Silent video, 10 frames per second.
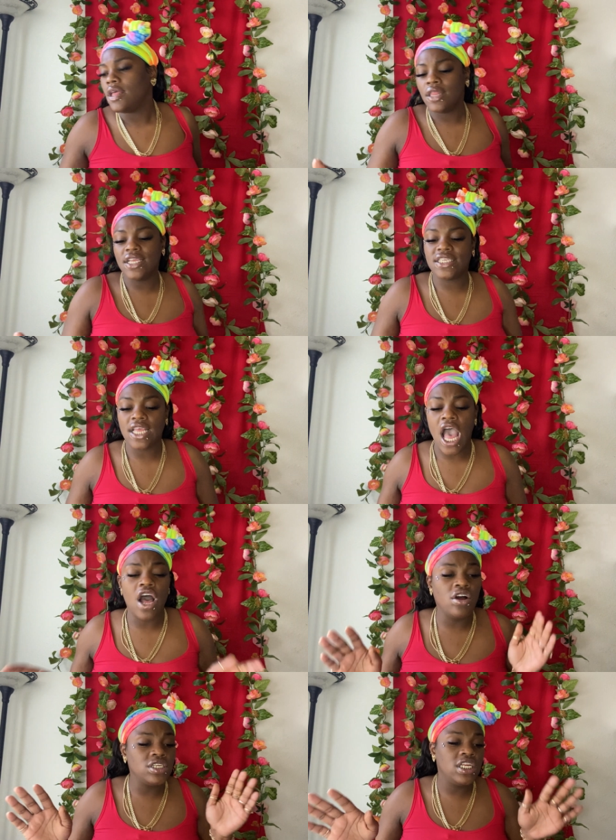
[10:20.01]
Listen,
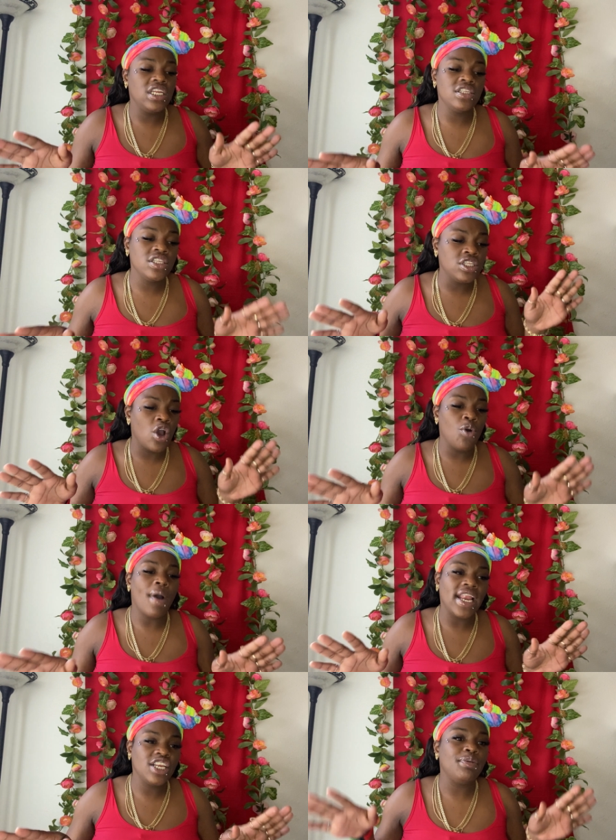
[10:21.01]
I don't need
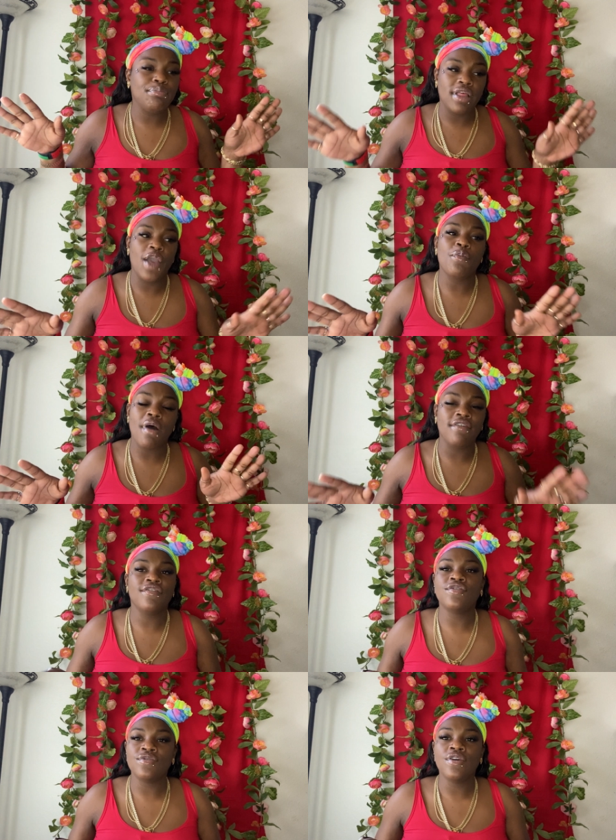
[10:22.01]
nobody to be playing with my
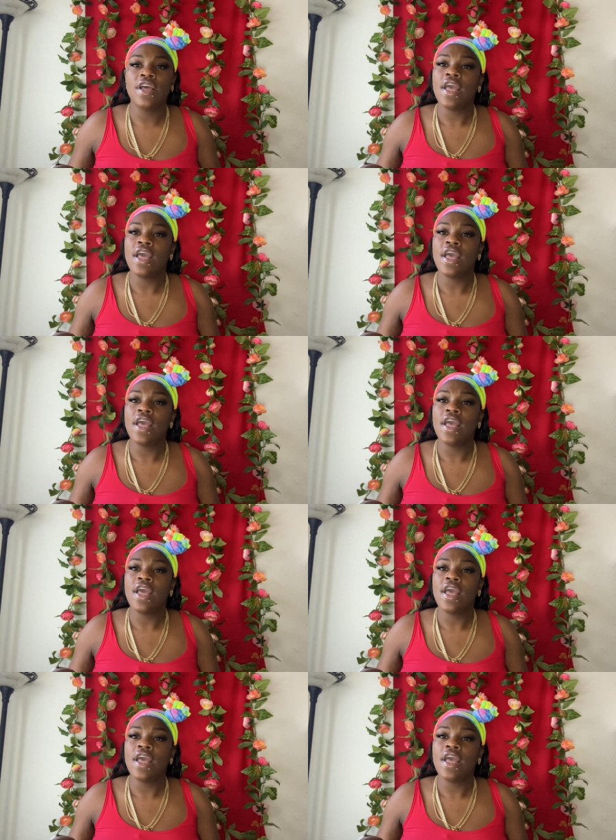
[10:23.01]
food.